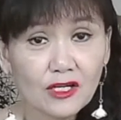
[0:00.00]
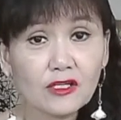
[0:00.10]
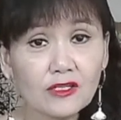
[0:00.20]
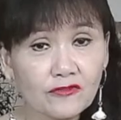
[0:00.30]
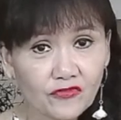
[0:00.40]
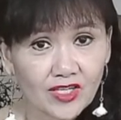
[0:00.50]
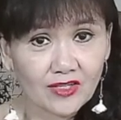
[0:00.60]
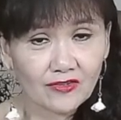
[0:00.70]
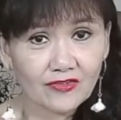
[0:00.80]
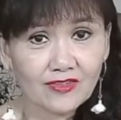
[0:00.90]
the
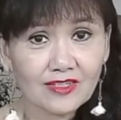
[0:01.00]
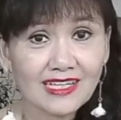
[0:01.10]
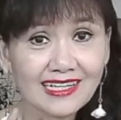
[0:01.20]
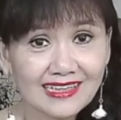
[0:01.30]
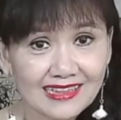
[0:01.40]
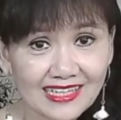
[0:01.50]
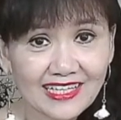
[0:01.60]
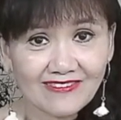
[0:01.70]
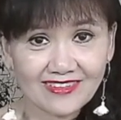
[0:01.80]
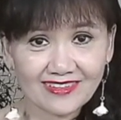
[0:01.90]
fifth,
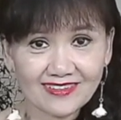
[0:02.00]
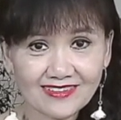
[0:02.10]
liver.